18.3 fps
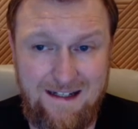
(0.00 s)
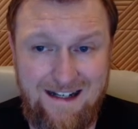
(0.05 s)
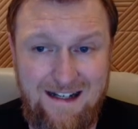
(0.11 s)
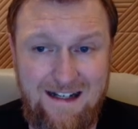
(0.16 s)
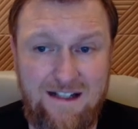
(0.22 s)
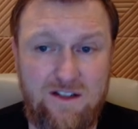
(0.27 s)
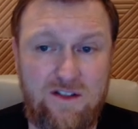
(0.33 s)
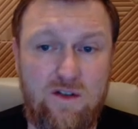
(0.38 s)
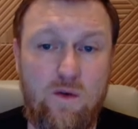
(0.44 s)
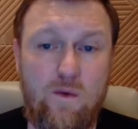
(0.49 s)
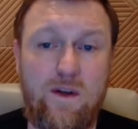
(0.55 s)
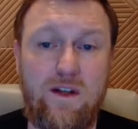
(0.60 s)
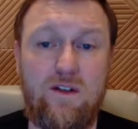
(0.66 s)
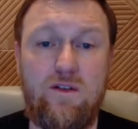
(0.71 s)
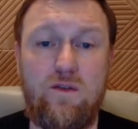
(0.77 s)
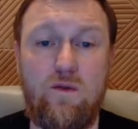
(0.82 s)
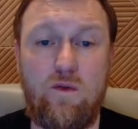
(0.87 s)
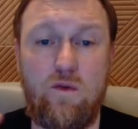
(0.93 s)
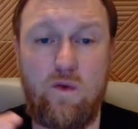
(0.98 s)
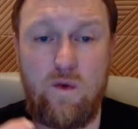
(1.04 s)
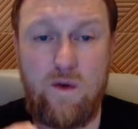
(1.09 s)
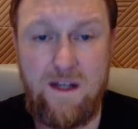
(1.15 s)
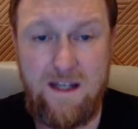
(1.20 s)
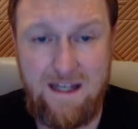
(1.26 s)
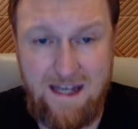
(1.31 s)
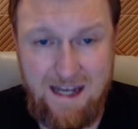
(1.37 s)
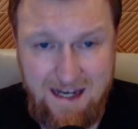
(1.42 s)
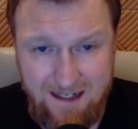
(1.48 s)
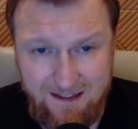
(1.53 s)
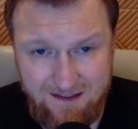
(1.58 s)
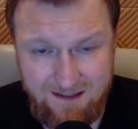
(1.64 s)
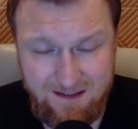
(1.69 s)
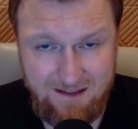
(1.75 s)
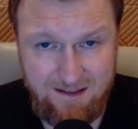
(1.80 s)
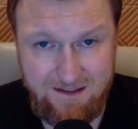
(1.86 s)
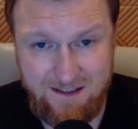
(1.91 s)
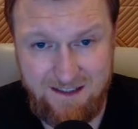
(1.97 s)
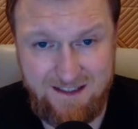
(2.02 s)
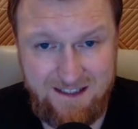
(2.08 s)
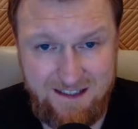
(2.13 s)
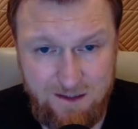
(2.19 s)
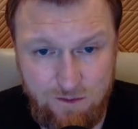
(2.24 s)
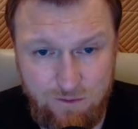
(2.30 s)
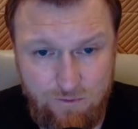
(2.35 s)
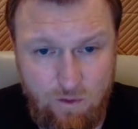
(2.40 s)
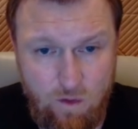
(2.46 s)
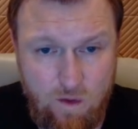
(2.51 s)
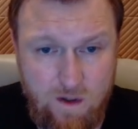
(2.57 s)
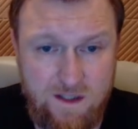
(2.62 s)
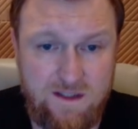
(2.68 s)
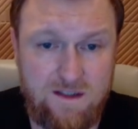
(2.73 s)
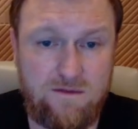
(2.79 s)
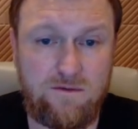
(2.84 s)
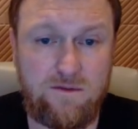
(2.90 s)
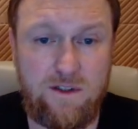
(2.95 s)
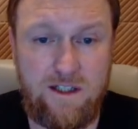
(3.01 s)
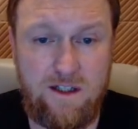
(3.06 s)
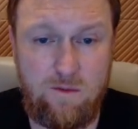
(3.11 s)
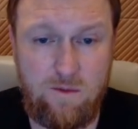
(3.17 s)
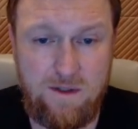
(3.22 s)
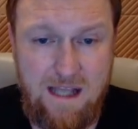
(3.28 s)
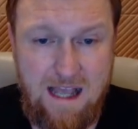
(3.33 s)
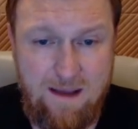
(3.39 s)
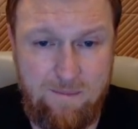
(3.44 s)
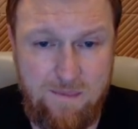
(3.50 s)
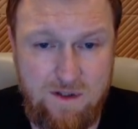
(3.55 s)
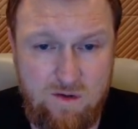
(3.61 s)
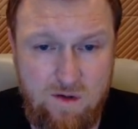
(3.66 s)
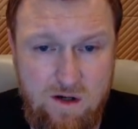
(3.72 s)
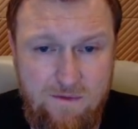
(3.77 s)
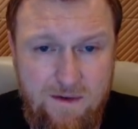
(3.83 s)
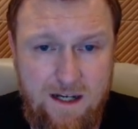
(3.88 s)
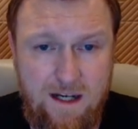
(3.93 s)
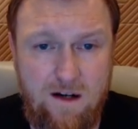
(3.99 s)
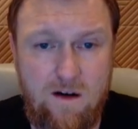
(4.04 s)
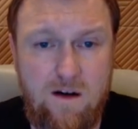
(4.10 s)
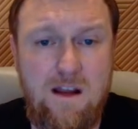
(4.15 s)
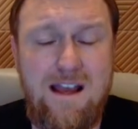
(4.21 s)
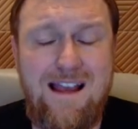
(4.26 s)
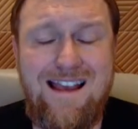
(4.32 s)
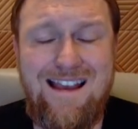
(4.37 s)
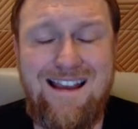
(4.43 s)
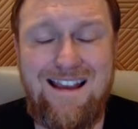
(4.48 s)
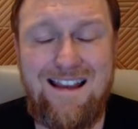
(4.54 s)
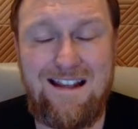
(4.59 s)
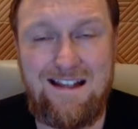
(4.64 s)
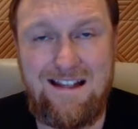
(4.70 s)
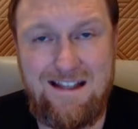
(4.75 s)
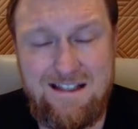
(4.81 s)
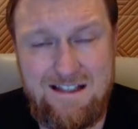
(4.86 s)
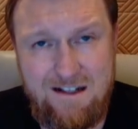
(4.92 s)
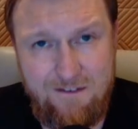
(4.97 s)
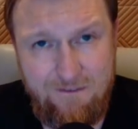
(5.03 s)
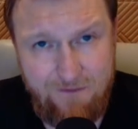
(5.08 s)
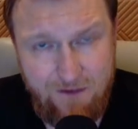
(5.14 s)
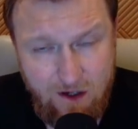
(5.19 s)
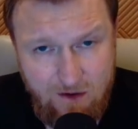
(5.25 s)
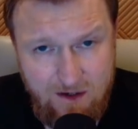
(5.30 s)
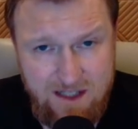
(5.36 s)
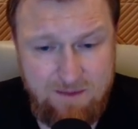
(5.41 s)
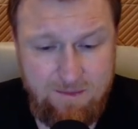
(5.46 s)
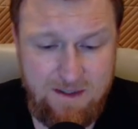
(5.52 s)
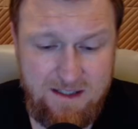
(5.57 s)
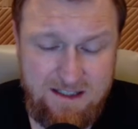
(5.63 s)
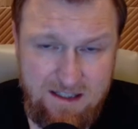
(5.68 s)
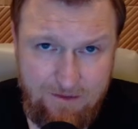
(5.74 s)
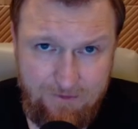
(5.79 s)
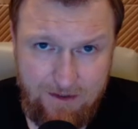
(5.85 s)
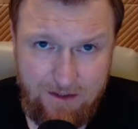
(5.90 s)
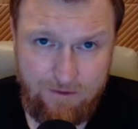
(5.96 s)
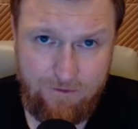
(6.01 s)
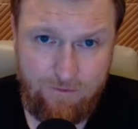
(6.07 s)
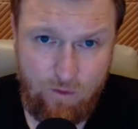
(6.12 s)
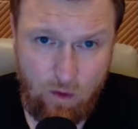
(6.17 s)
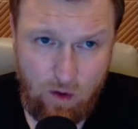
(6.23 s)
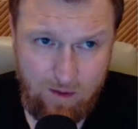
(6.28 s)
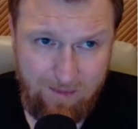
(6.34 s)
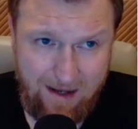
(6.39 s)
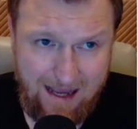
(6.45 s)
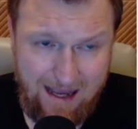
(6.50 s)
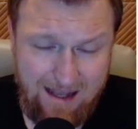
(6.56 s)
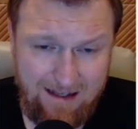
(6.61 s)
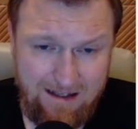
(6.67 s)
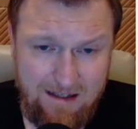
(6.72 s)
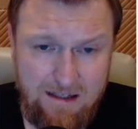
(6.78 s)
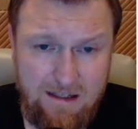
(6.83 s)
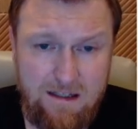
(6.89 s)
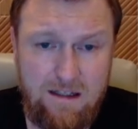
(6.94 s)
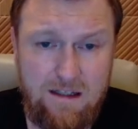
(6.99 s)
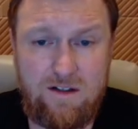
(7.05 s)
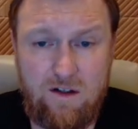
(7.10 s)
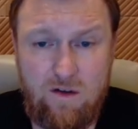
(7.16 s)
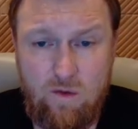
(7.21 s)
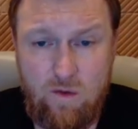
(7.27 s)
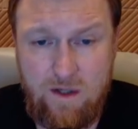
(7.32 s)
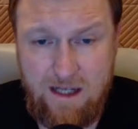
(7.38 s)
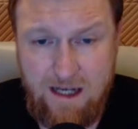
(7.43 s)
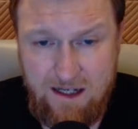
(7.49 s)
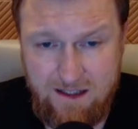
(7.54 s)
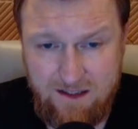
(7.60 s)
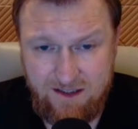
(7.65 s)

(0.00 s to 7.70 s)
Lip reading: and it's going to create the skill for us. Look at what happens right over here. It is in a very specific format to create a